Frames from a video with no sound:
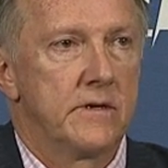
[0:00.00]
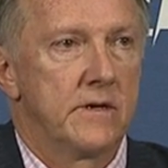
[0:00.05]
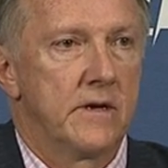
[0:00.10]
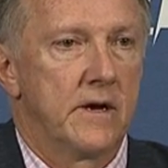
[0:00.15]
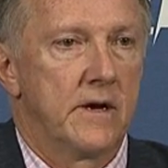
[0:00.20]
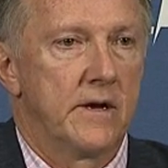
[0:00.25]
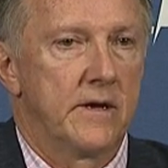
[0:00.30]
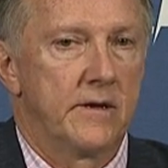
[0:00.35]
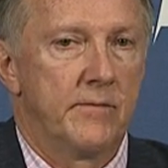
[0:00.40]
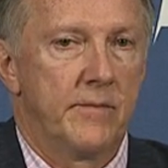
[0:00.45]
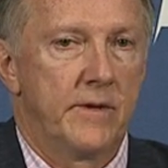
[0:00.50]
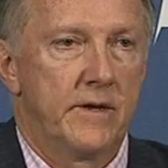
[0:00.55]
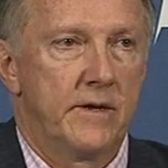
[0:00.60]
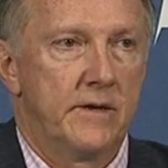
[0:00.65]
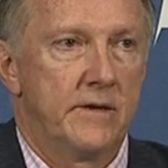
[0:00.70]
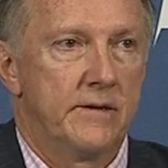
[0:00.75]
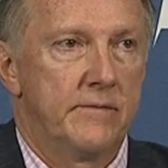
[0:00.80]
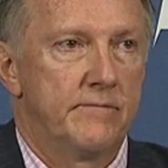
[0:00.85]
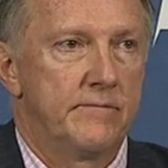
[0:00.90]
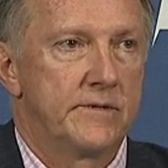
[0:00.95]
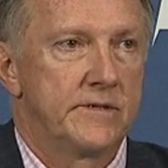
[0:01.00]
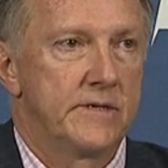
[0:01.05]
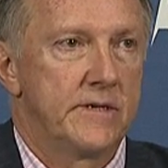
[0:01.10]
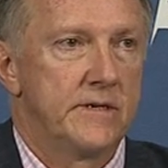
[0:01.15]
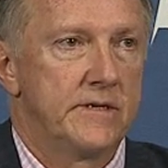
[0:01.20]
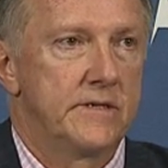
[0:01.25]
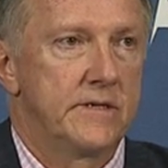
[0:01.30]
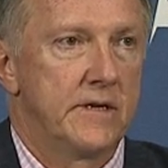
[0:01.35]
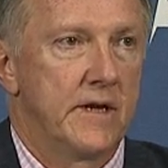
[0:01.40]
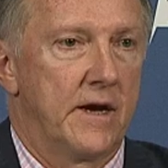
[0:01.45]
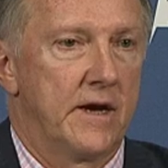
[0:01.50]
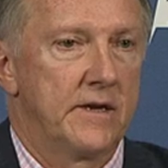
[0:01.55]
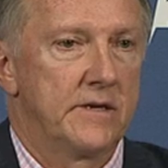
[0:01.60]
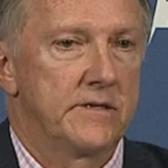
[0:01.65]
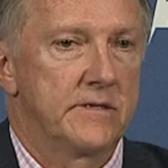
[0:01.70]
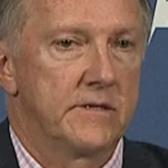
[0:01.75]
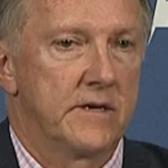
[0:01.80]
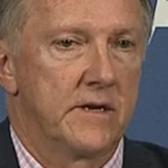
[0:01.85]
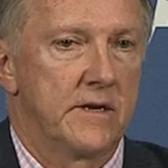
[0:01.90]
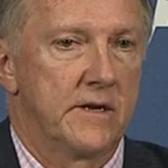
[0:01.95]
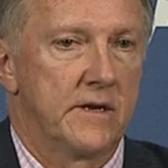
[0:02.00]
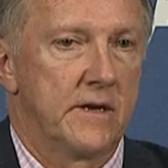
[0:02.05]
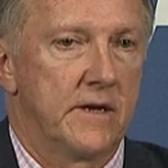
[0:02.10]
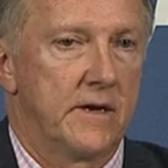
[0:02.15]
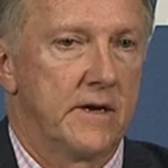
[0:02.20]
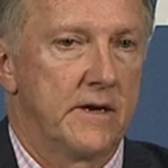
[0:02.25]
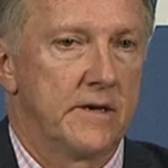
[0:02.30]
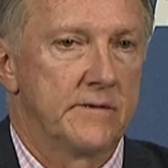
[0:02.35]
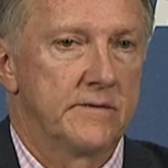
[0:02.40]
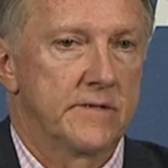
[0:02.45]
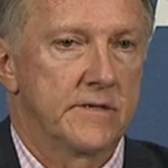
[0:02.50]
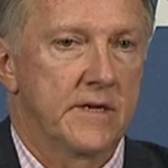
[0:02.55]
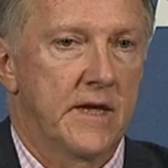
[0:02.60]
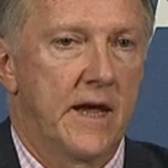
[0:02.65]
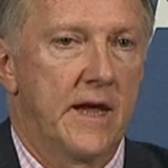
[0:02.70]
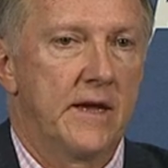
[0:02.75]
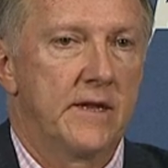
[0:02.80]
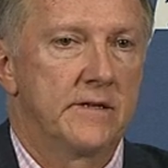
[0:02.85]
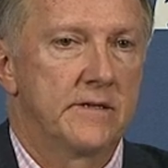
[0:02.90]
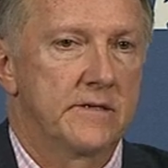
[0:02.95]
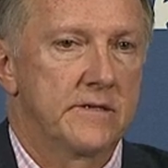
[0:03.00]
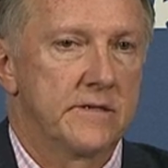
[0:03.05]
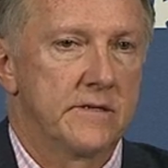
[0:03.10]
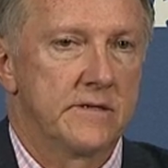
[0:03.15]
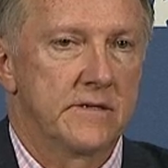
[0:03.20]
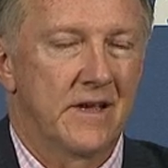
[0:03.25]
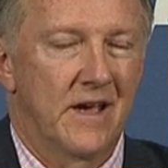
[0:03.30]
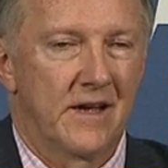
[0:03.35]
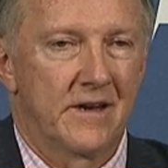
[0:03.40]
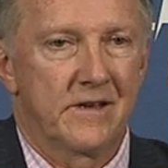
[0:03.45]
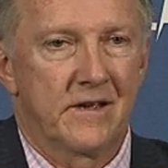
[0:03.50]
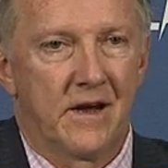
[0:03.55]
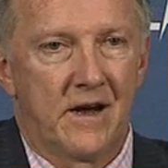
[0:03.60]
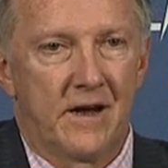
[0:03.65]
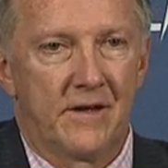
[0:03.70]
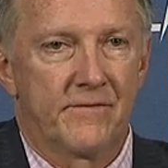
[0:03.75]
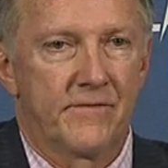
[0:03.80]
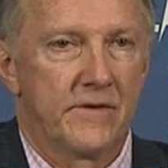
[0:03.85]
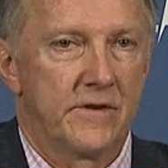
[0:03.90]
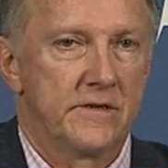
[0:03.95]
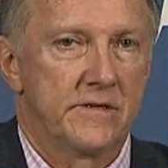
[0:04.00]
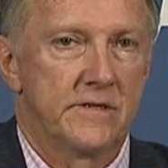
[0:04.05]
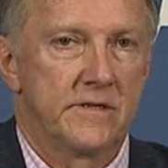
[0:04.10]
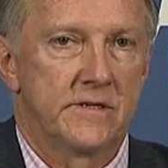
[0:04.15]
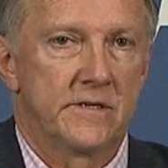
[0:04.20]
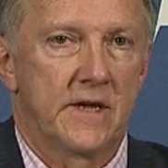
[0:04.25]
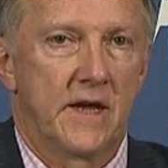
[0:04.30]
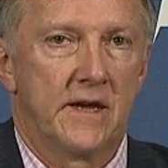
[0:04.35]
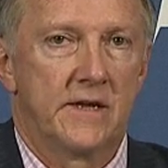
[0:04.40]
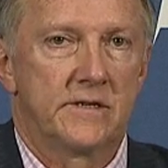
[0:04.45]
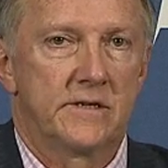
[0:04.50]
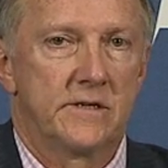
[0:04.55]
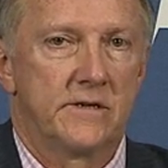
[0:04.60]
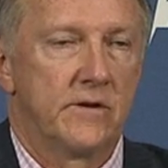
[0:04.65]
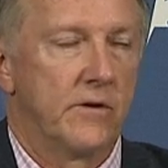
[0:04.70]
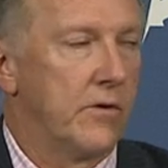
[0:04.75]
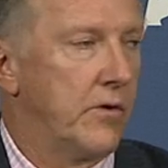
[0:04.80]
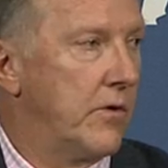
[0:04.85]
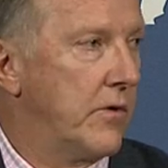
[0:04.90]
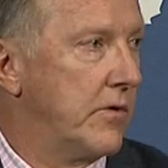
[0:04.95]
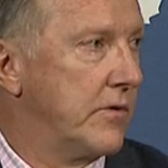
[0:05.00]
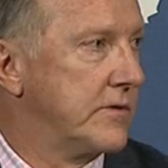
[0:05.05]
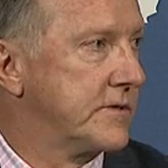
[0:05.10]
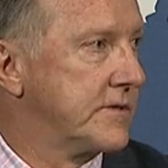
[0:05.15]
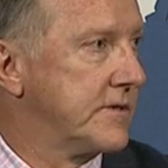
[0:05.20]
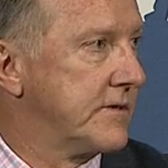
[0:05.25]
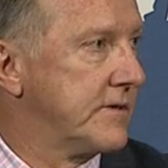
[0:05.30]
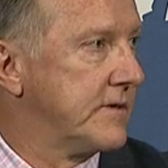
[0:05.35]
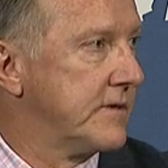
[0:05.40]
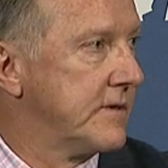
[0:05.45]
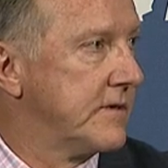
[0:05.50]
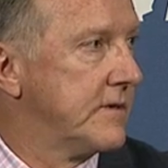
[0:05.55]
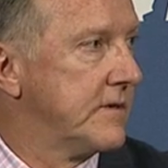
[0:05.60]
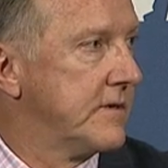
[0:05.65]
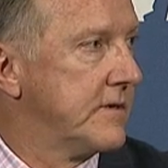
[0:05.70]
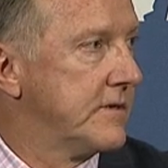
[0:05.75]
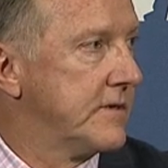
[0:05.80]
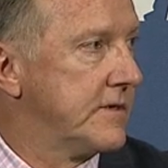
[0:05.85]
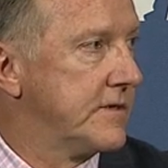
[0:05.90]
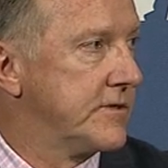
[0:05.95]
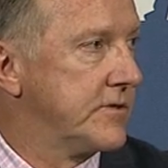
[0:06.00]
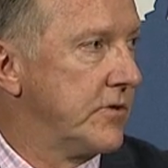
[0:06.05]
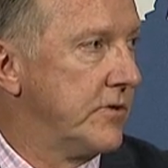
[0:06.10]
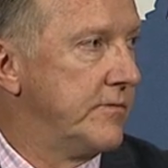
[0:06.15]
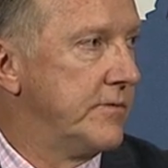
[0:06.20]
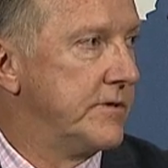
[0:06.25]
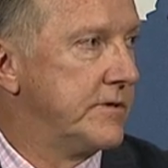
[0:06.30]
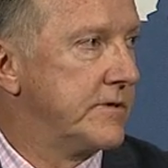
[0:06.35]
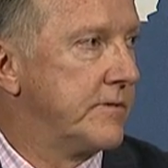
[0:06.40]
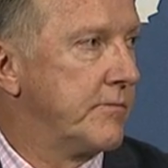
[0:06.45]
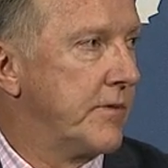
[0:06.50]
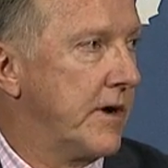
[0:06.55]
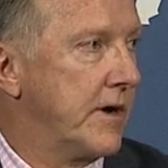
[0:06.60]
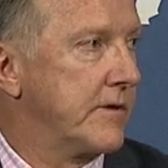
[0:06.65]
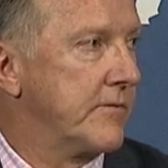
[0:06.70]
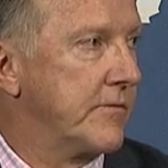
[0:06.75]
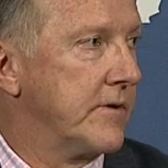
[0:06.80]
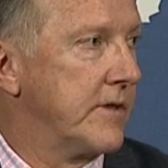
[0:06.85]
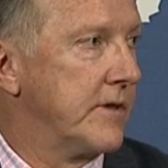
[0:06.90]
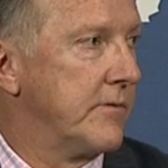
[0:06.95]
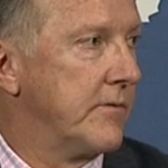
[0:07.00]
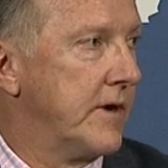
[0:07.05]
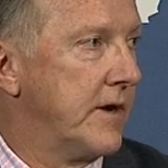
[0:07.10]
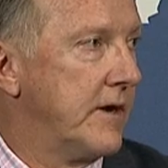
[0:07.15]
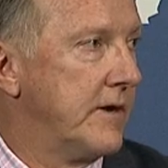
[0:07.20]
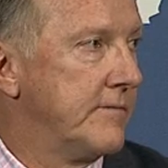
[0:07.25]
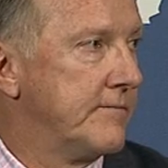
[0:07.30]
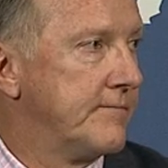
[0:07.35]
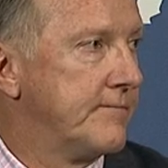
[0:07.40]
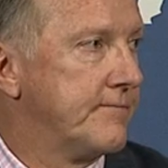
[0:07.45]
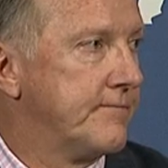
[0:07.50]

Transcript: he sees the ice and skates. He's got confidence. He skates into holes and distributes the puck really well.